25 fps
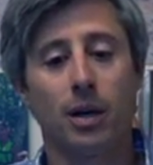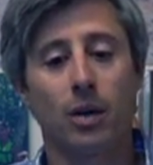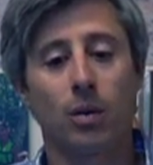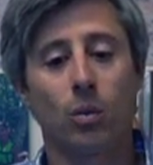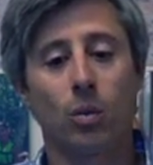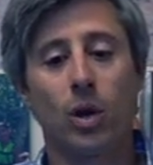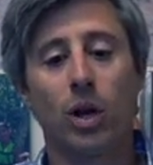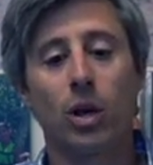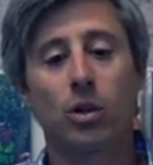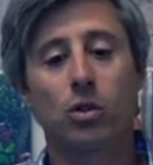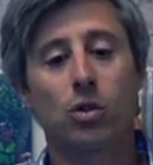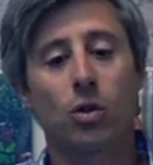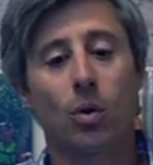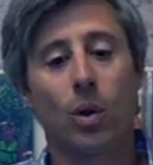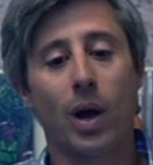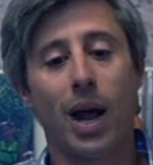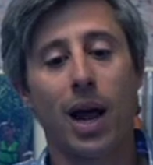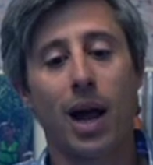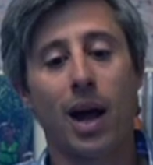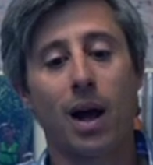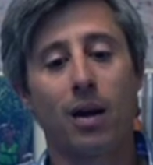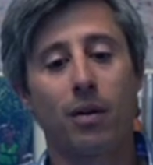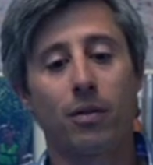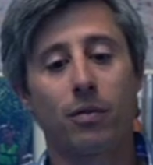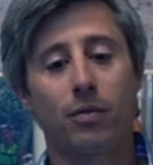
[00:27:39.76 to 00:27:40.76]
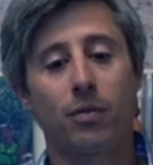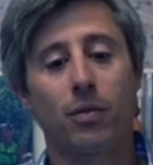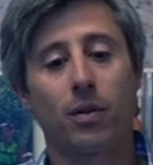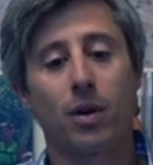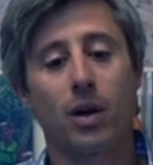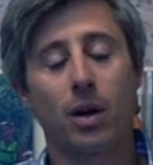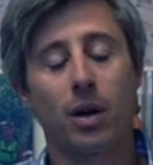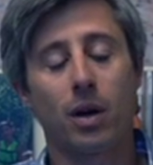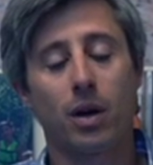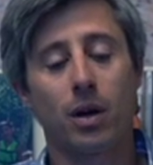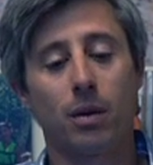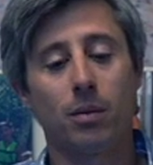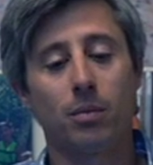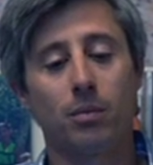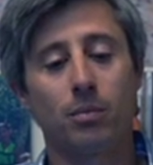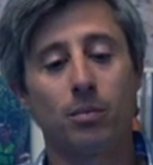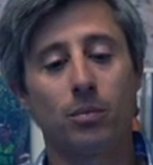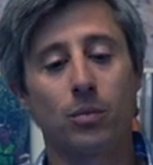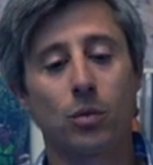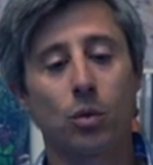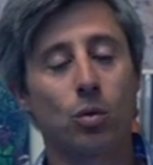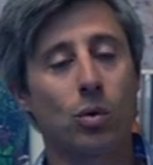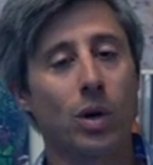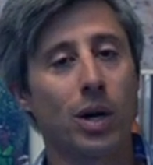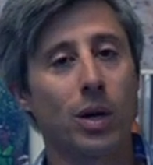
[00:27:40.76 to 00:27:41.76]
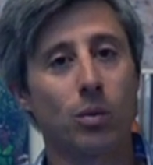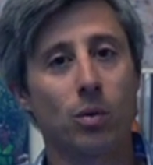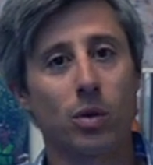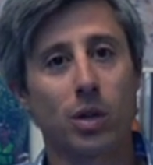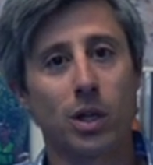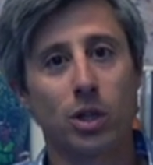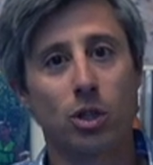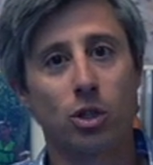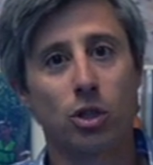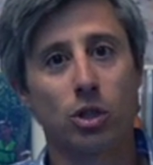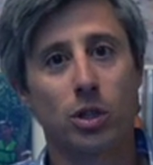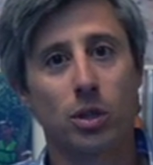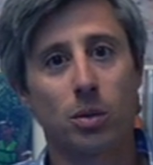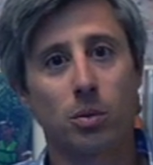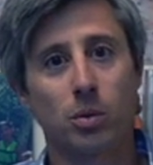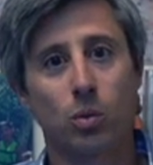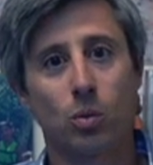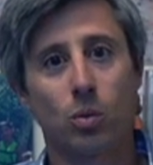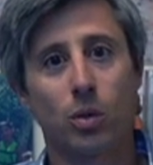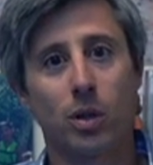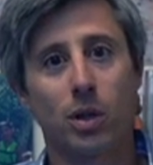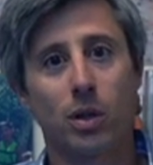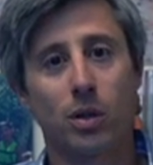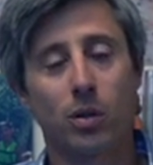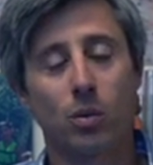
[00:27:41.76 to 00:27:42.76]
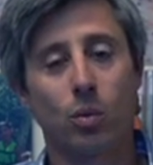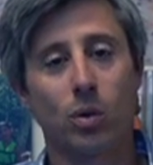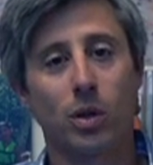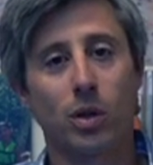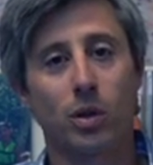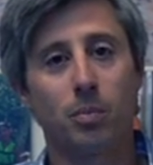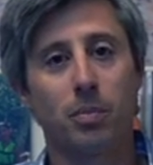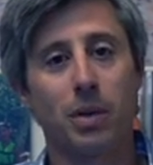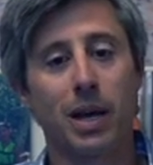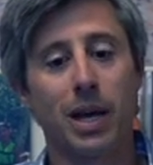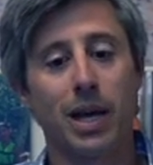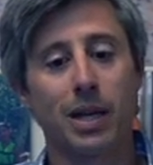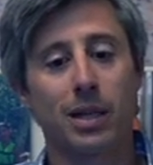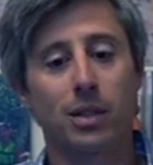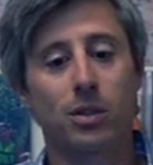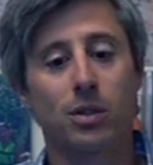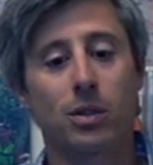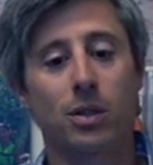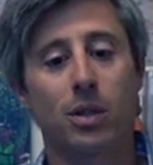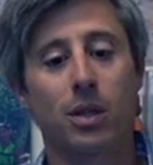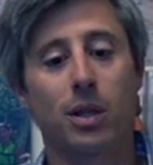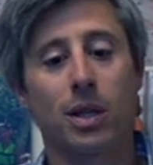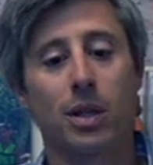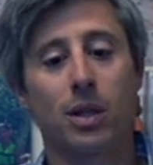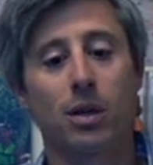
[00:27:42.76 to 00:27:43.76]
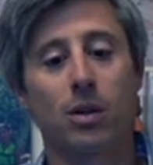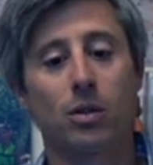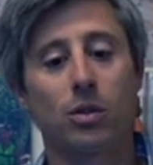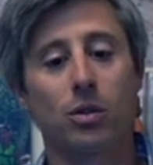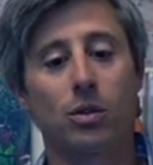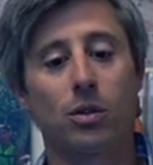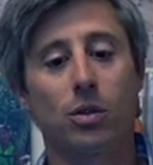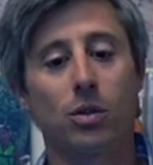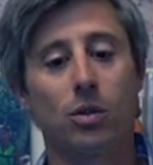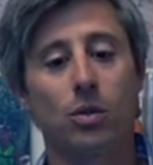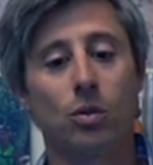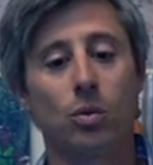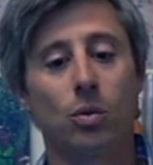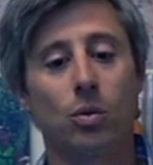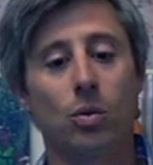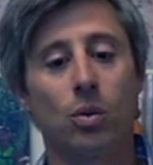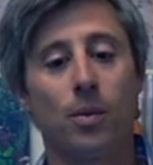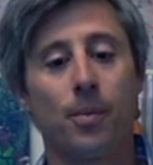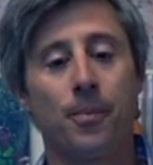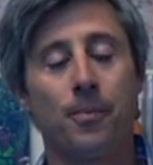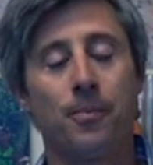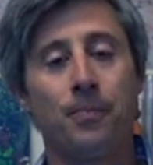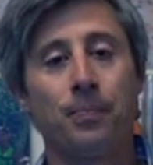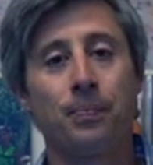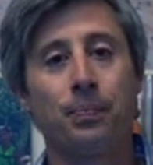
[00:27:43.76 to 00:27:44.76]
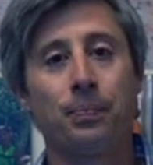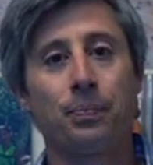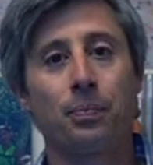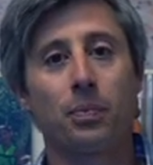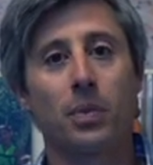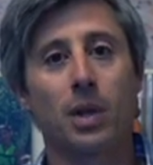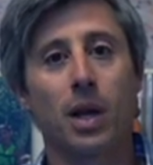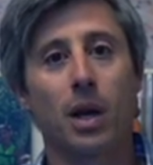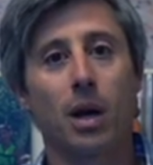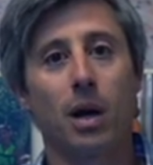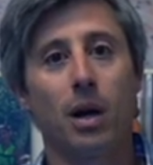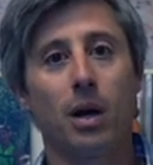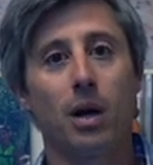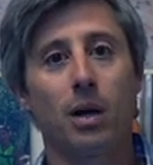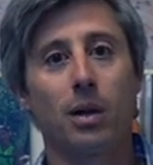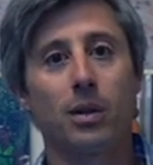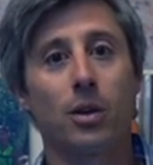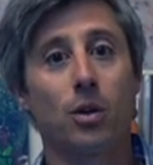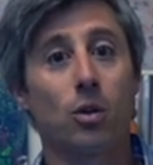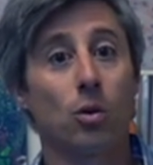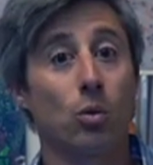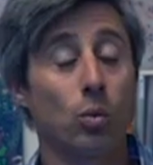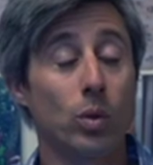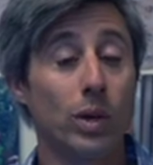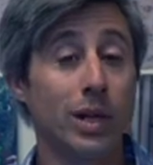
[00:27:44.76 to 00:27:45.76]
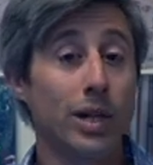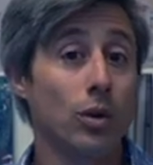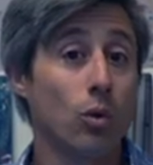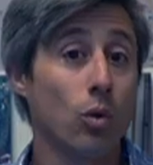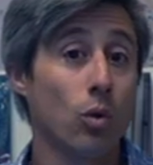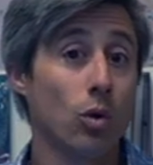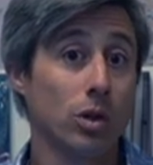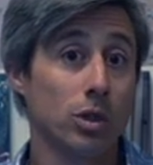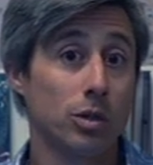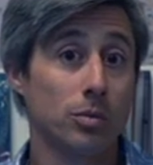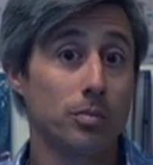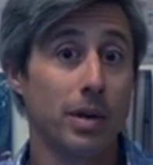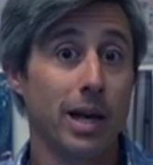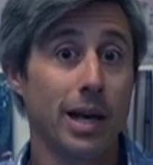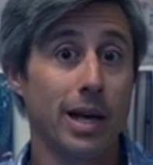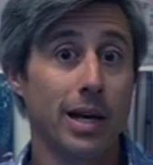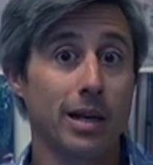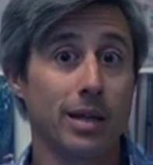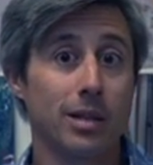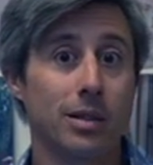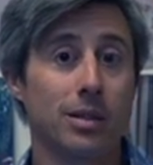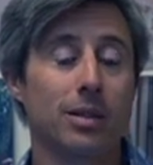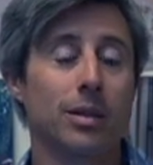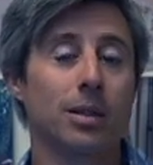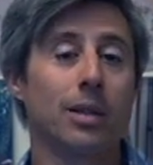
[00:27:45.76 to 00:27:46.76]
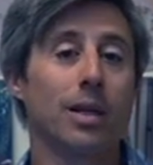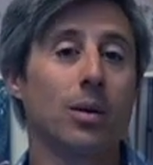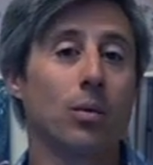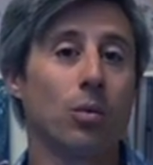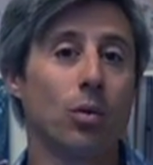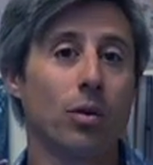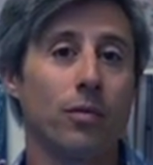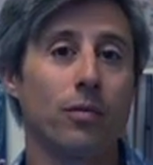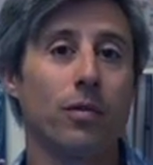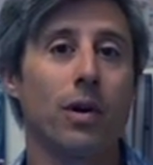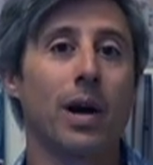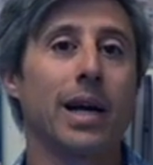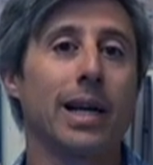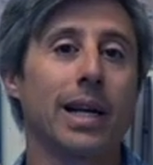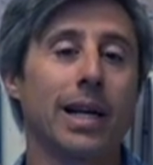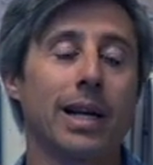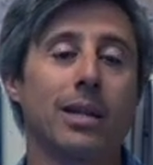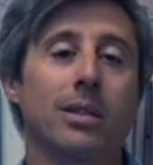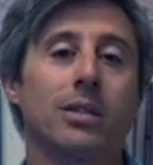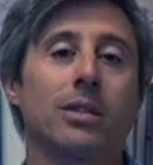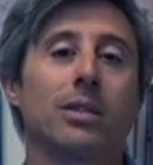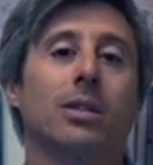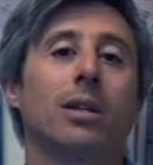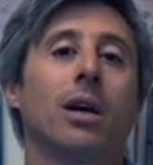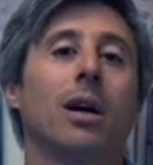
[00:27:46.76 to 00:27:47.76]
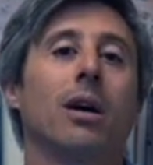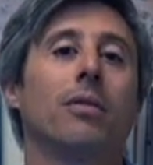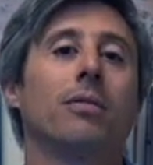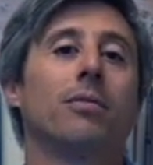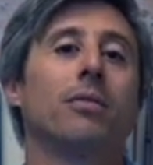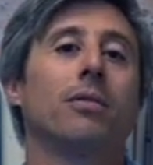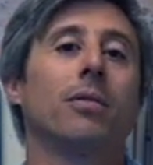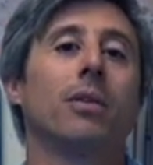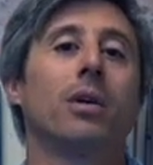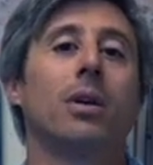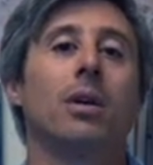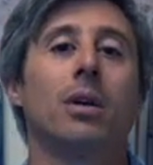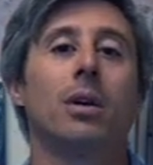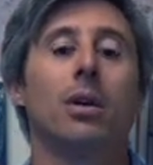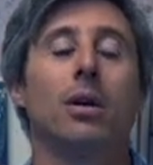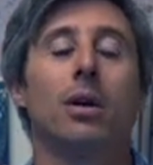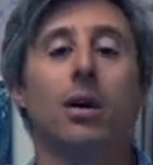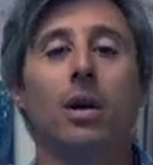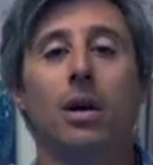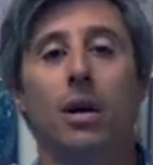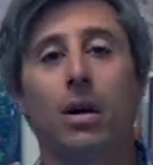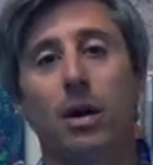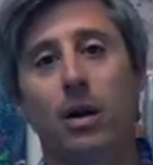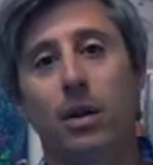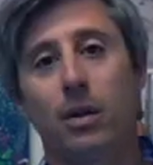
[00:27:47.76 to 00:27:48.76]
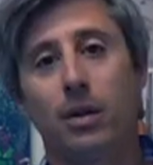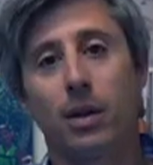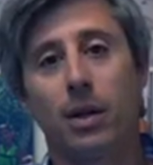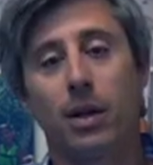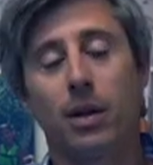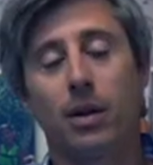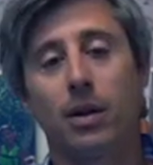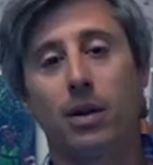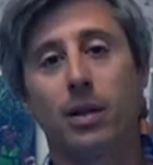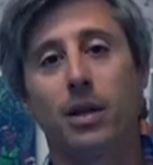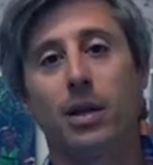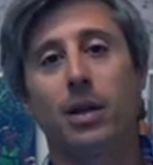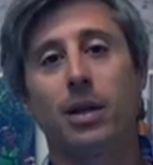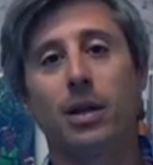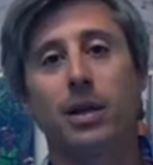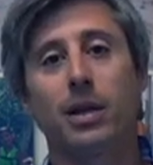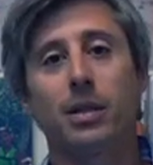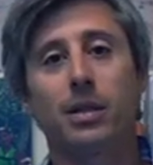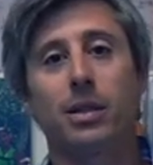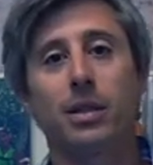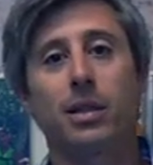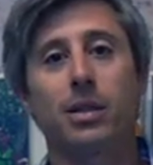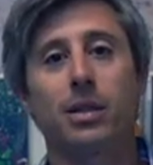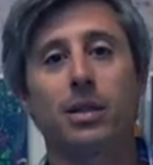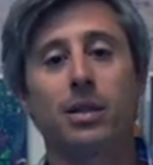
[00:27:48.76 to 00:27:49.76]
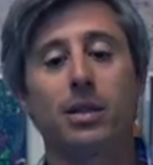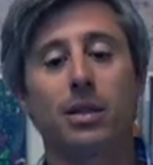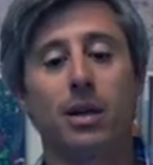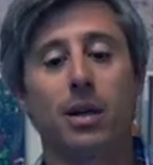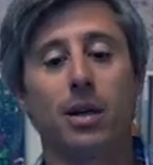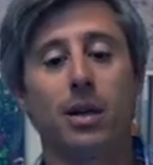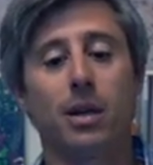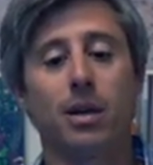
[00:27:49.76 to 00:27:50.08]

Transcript: We also have great relationships with banks that are recourse banks that will finance stuff that isn't